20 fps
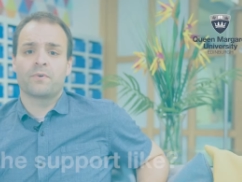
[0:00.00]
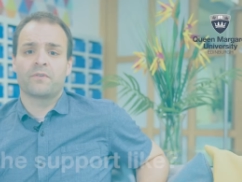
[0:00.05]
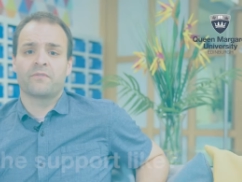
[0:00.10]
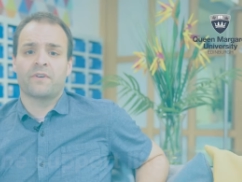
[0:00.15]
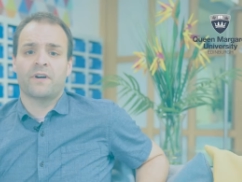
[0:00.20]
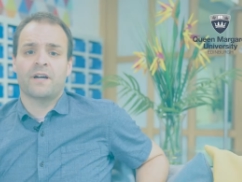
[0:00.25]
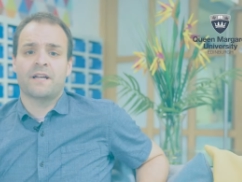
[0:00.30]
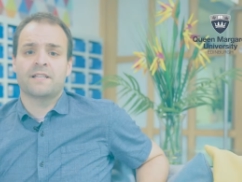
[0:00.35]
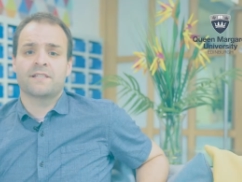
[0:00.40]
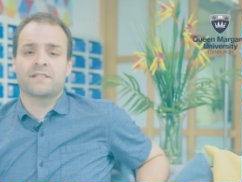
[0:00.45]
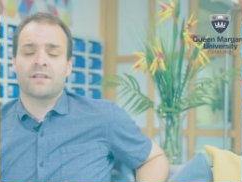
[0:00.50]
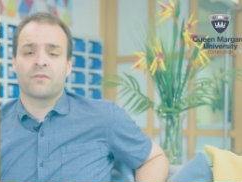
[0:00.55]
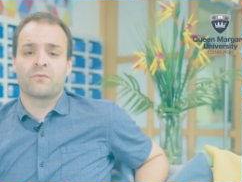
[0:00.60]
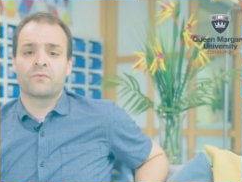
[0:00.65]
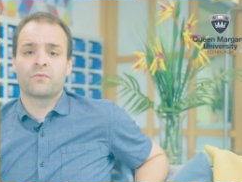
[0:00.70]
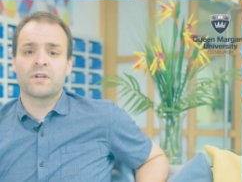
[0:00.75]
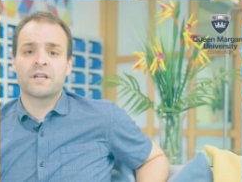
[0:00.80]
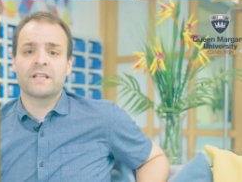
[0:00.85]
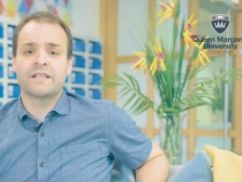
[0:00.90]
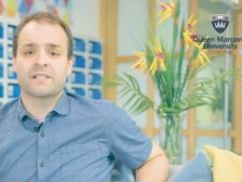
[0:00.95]
provides a
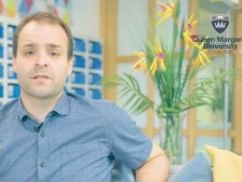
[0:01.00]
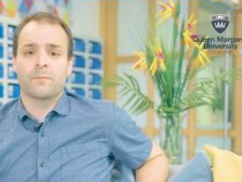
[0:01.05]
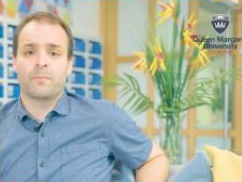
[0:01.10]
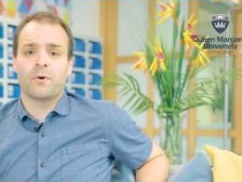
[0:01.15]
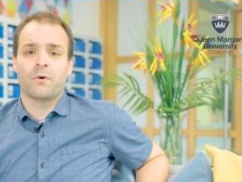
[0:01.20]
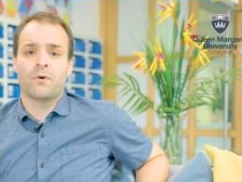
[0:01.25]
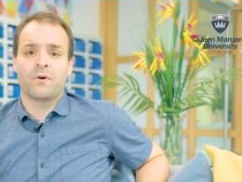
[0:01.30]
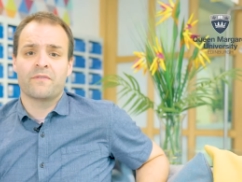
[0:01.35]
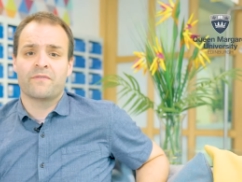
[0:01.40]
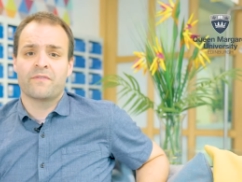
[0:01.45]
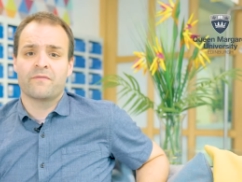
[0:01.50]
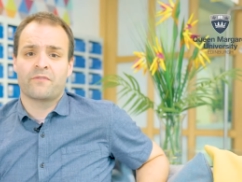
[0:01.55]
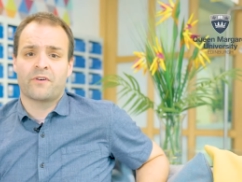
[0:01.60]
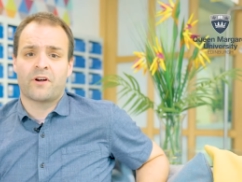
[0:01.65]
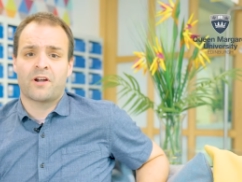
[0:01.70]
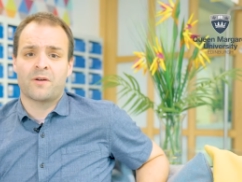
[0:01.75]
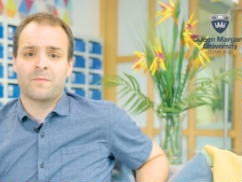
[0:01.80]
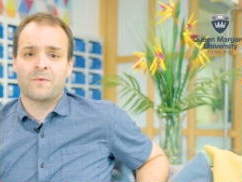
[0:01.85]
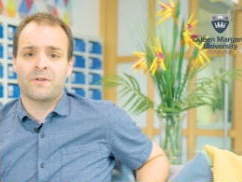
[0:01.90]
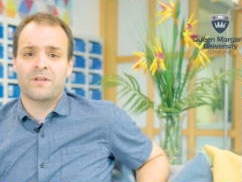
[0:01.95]
really supportive
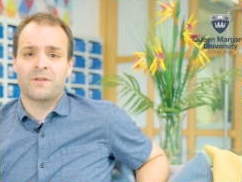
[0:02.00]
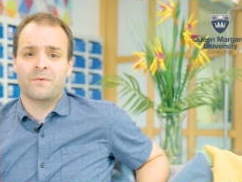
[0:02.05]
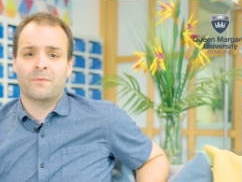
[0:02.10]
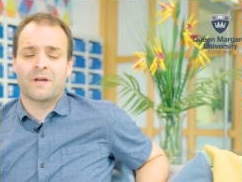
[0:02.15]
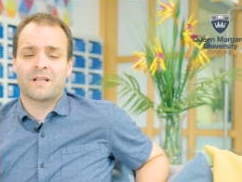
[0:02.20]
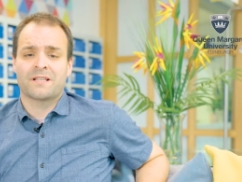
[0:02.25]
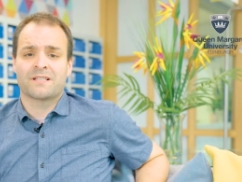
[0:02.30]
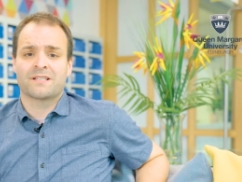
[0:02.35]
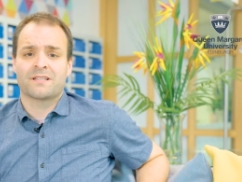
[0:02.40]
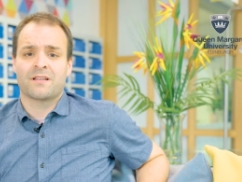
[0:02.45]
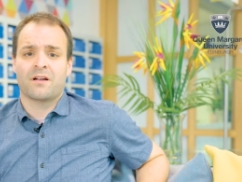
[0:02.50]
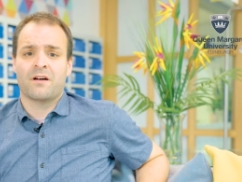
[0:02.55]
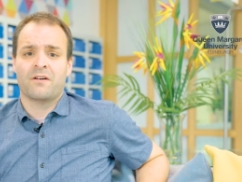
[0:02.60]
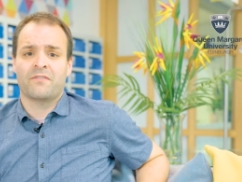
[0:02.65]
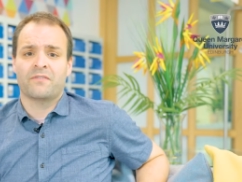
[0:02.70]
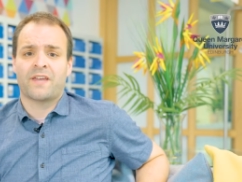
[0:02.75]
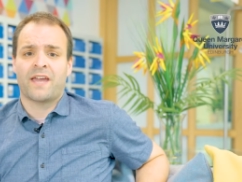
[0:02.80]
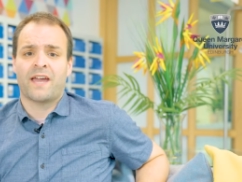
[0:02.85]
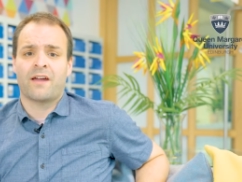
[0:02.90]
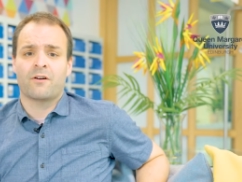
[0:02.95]
environment where the
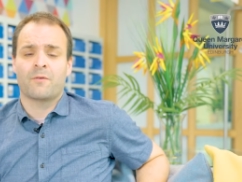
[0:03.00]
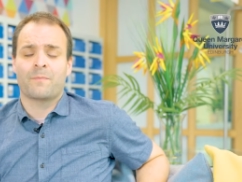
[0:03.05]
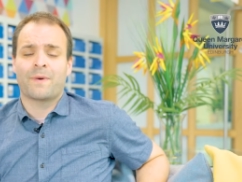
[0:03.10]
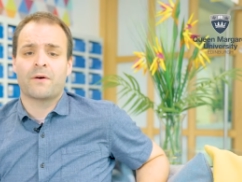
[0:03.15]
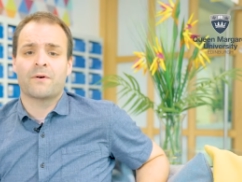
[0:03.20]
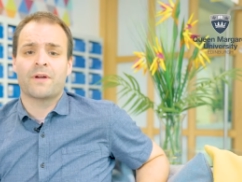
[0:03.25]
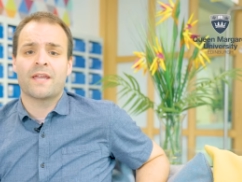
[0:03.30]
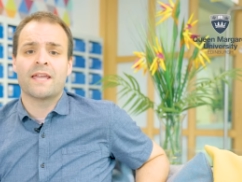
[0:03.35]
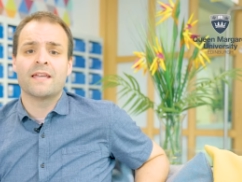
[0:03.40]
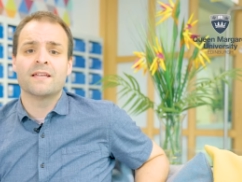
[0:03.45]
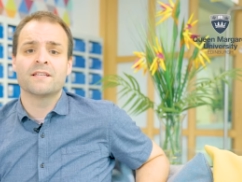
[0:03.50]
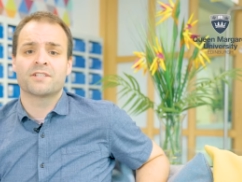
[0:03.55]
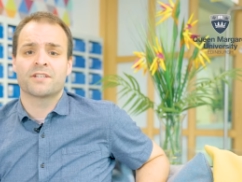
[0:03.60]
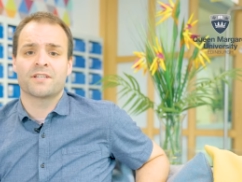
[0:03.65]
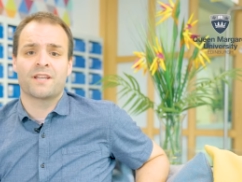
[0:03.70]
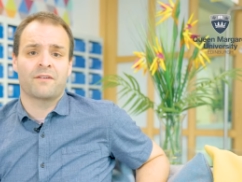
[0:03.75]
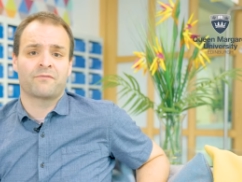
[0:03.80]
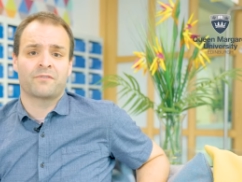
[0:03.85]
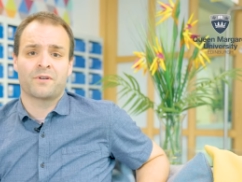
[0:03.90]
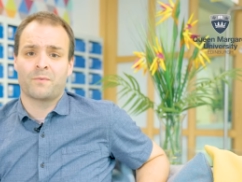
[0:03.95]
staff care about each
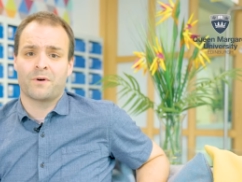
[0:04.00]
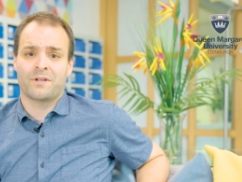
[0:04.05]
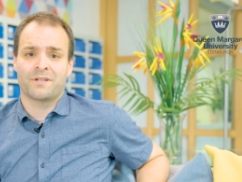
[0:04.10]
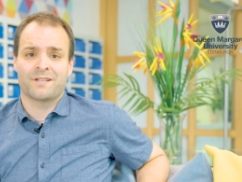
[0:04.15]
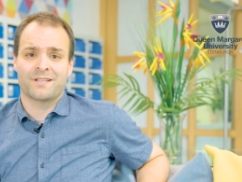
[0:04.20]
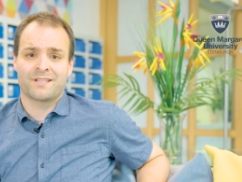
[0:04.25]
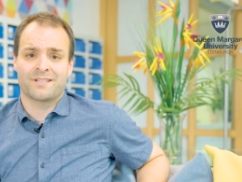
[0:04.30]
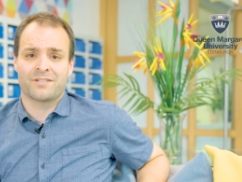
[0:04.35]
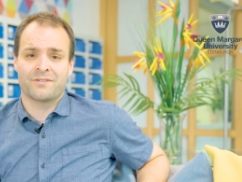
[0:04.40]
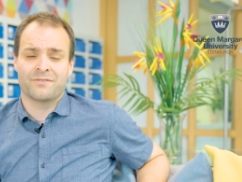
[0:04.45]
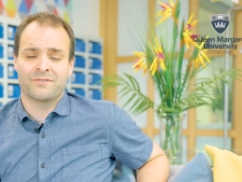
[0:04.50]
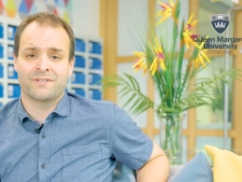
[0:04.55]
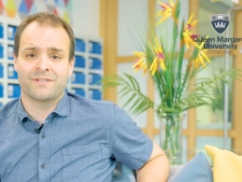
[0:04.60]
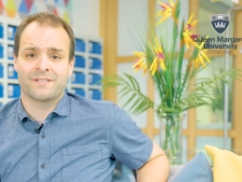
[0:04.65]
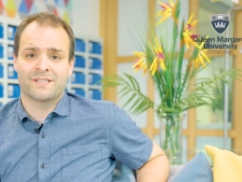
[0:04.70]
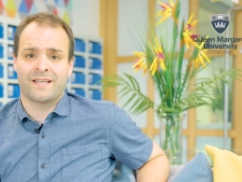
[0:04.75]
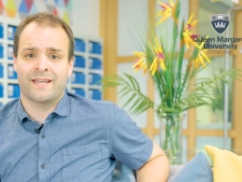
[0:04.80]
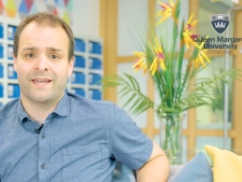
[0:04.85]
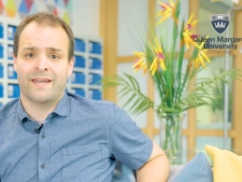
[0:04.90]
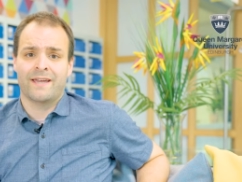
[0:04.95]
and every one of the
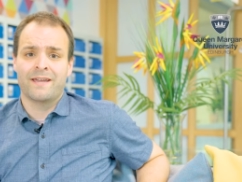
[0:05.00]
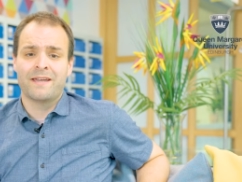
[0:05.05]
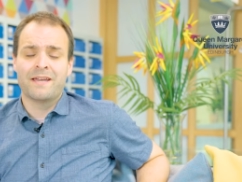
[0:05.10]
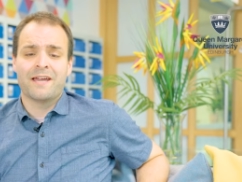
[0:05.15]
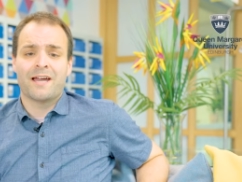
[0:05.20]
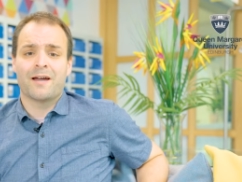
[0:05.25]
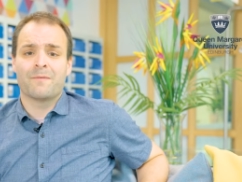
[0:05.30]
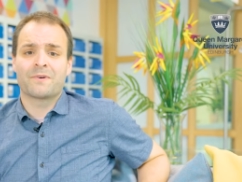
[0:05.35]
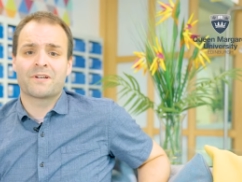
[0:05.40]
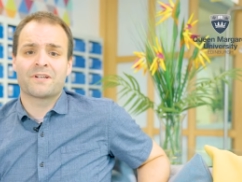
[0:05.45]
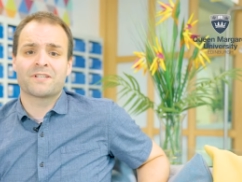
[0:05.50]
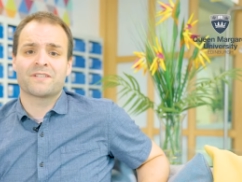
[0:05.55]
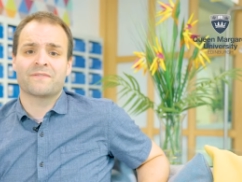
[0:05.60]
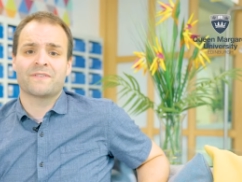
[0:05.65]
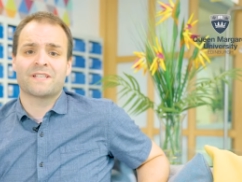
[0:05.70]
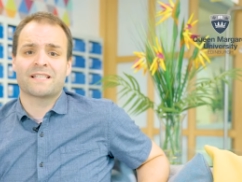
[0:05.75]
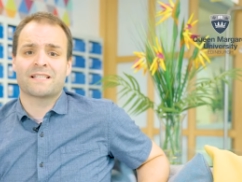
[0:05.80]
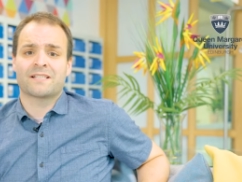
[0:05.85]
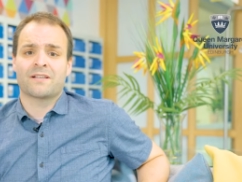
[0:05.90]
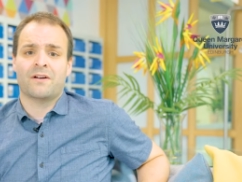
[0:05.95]
students here, and because of
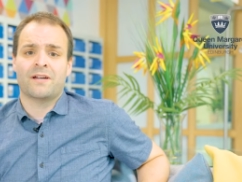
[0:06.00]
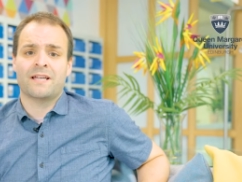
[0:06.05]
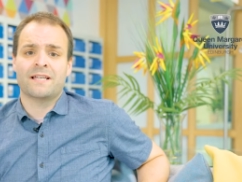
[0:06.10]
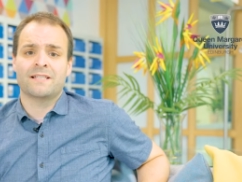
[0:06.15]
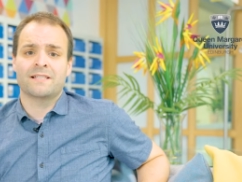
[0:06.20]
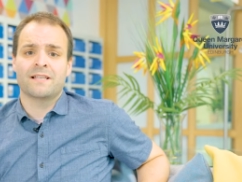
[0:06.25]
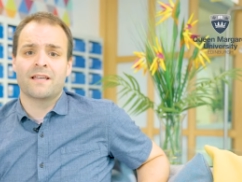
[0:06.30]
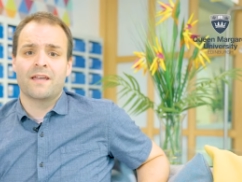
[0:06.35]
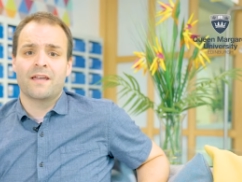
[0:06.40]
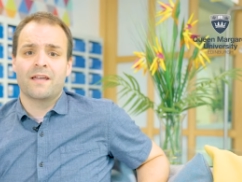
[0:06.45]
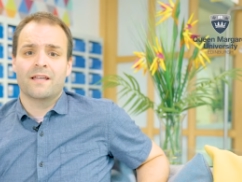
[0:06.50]
its size,